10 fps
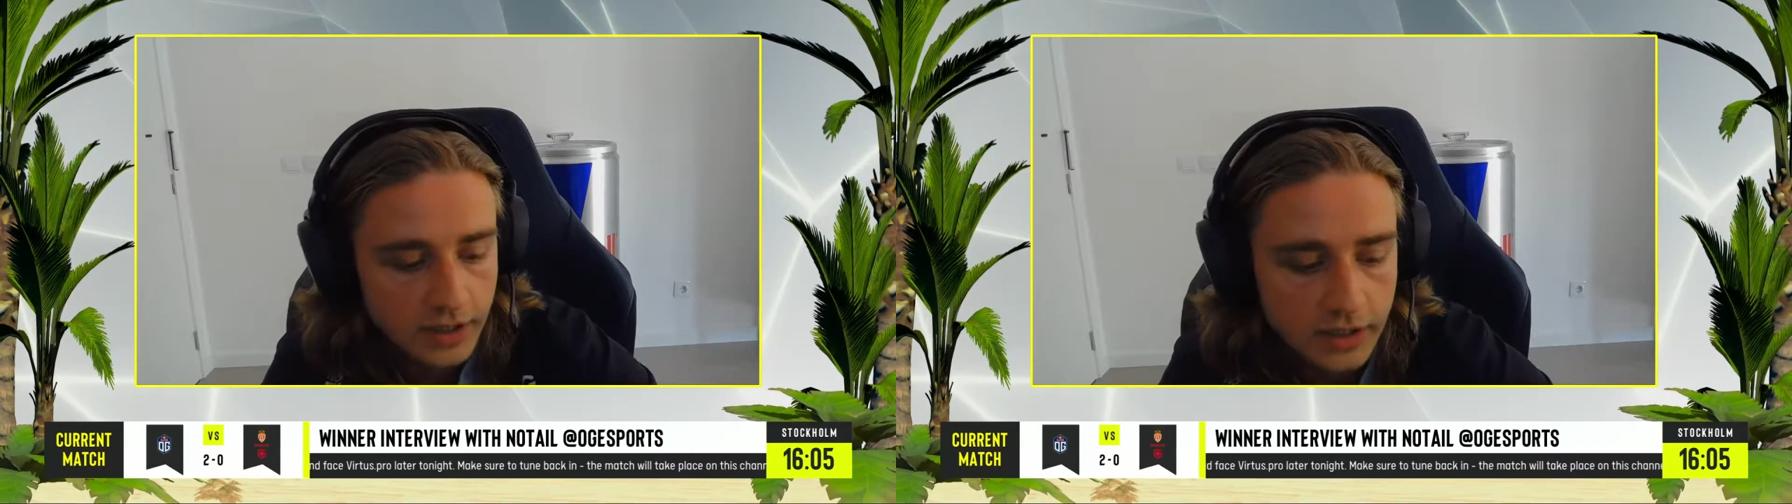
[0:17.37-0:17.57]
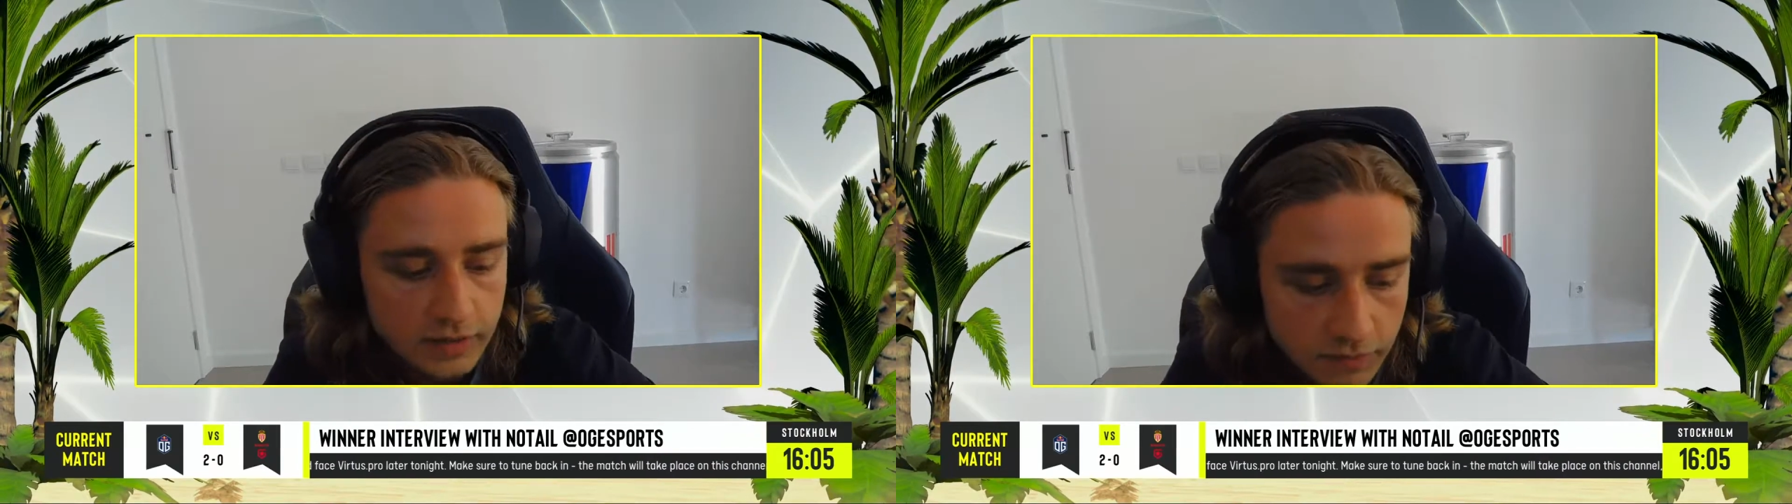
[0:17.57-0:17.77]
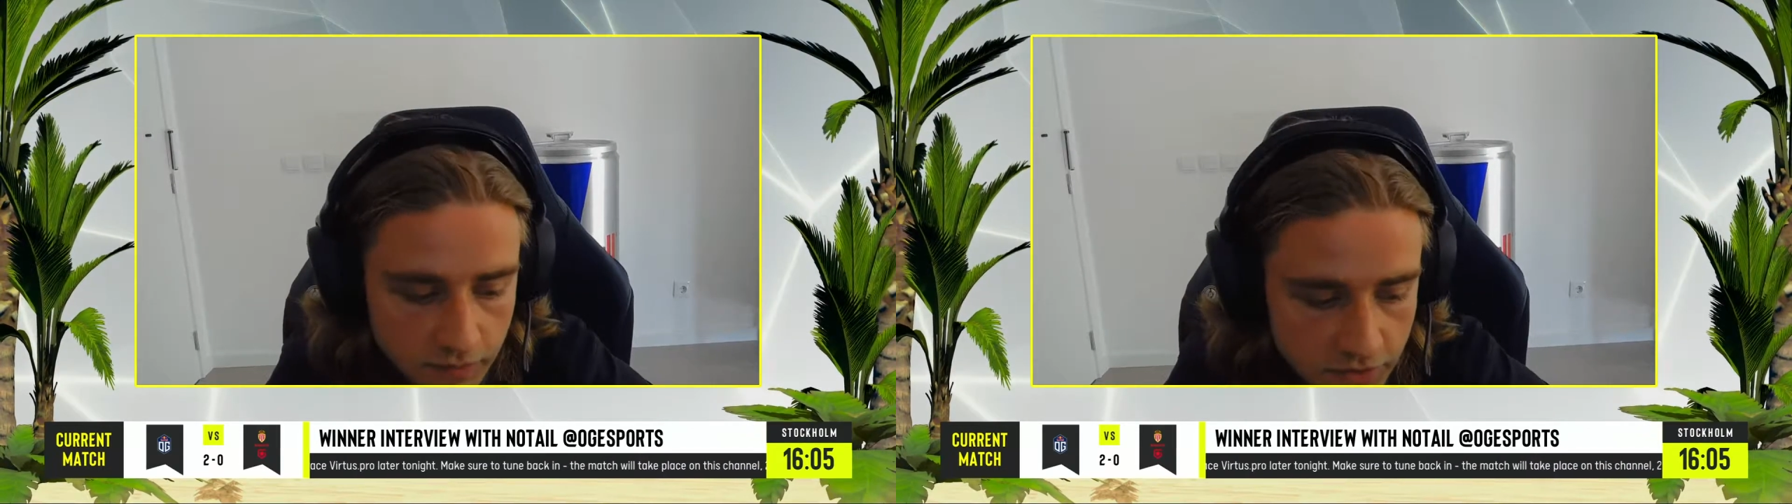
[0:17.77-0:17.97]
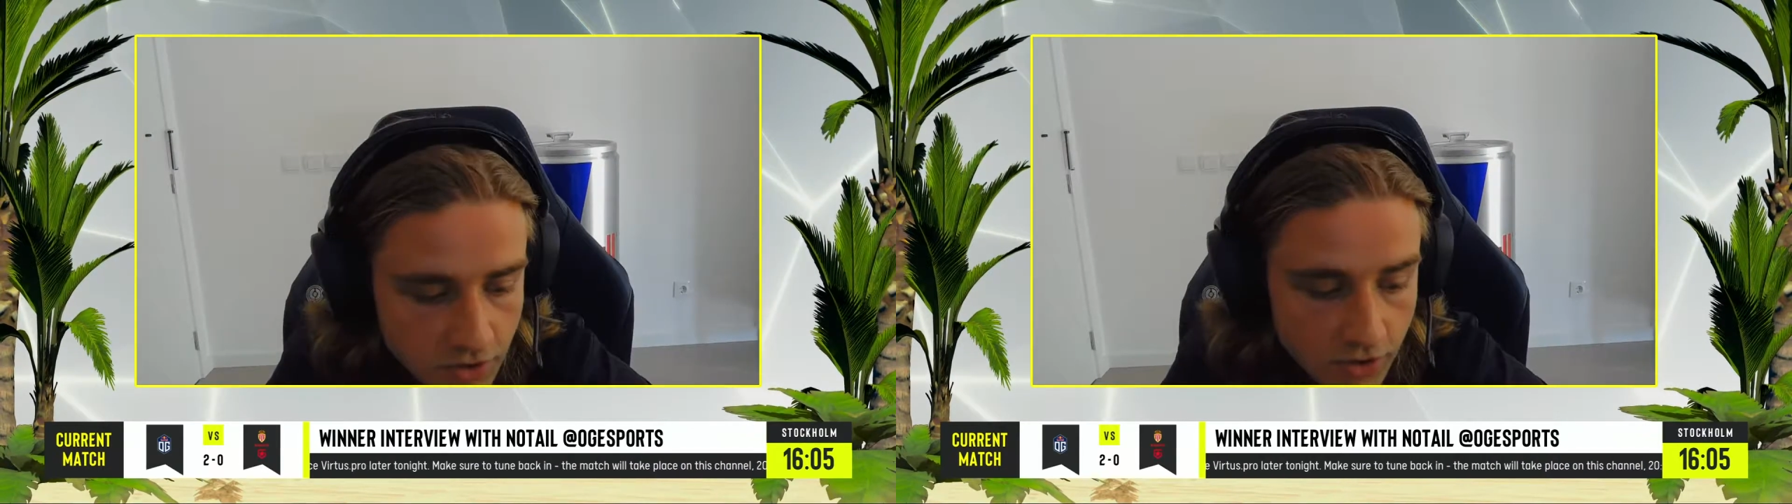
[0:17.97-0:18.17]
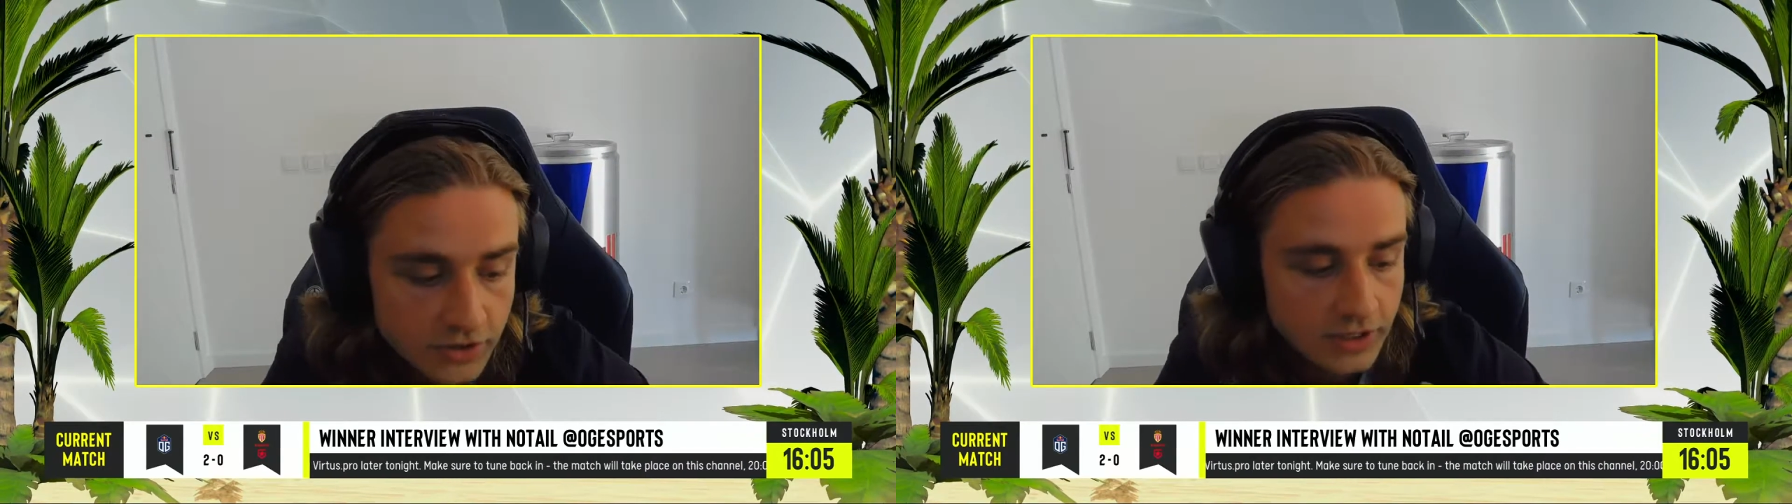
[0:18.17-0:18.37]
and
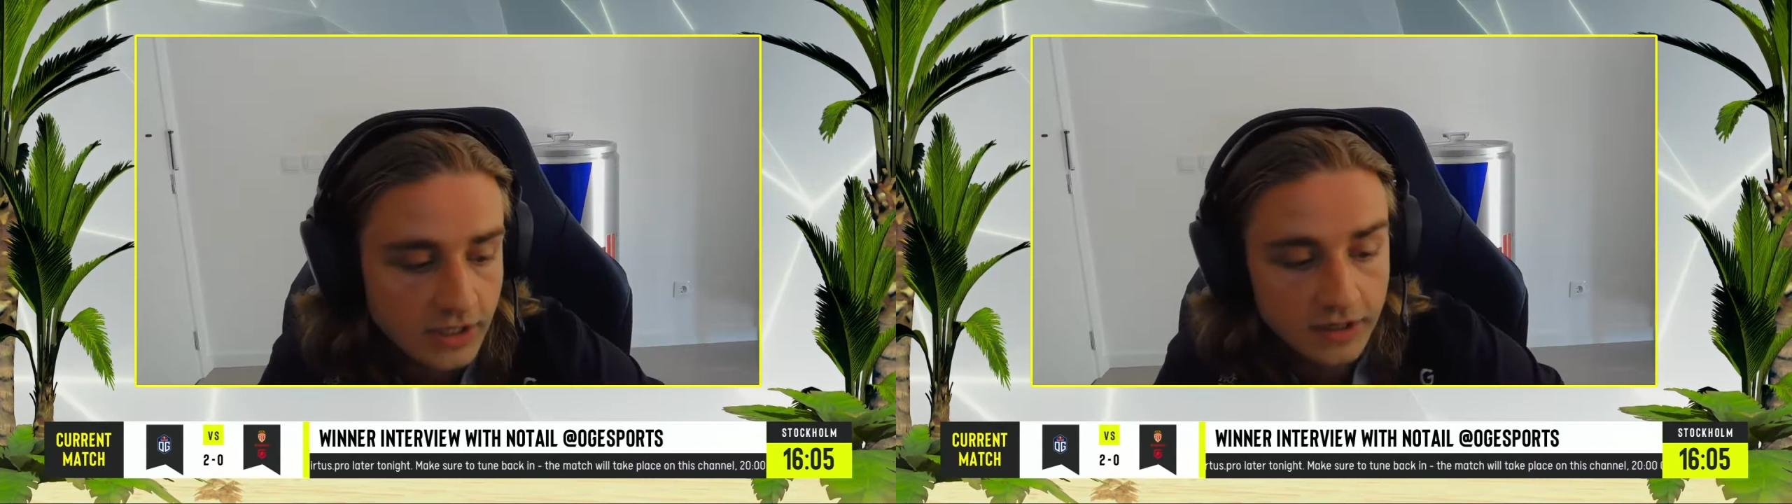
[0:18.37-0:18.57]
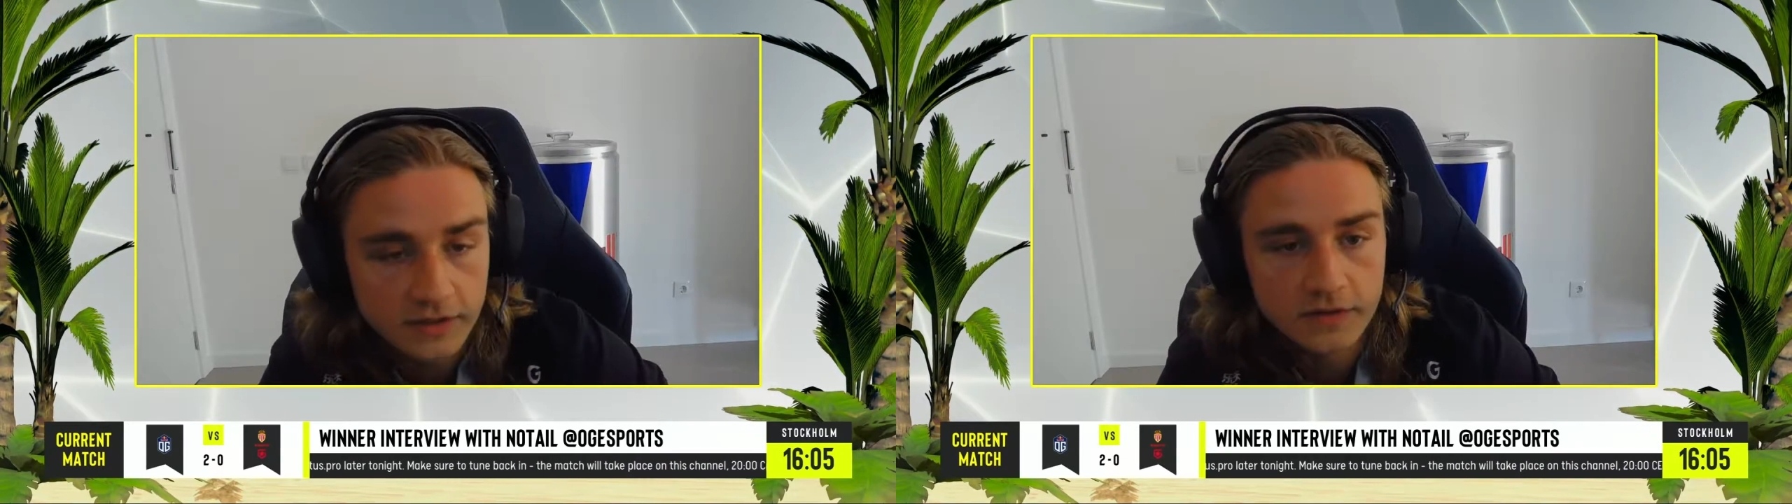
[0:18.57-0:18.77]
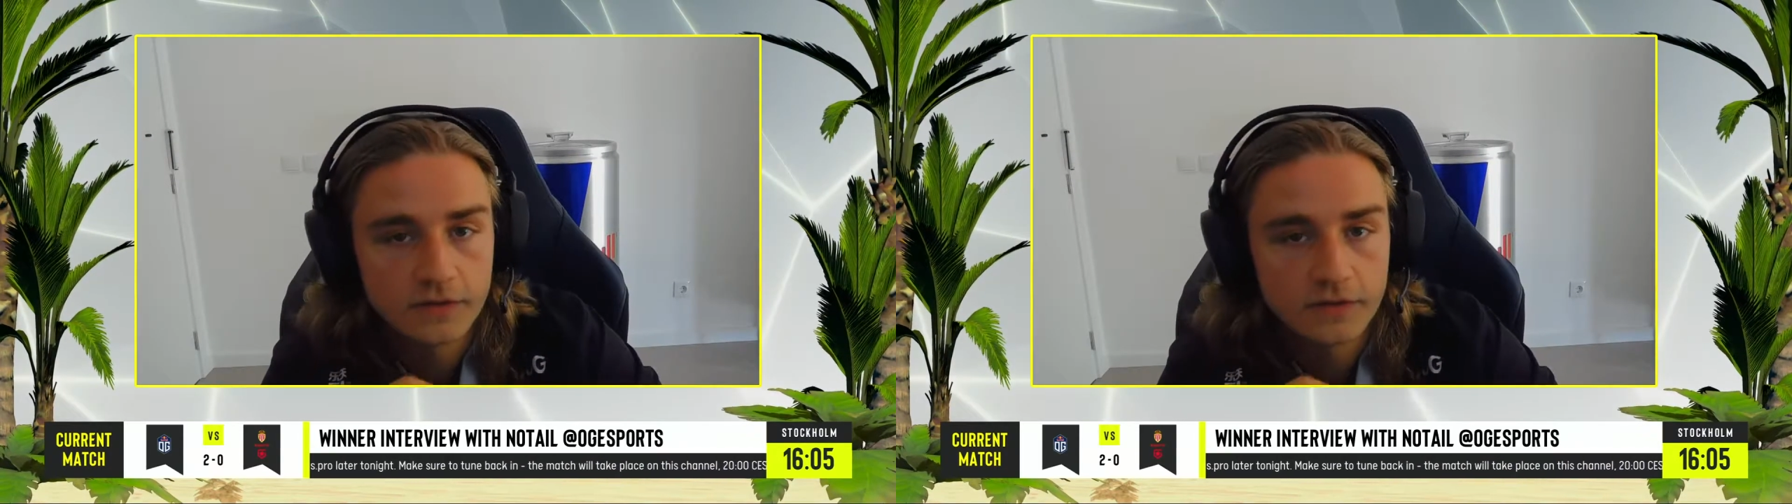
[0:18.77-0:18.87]
stars aligned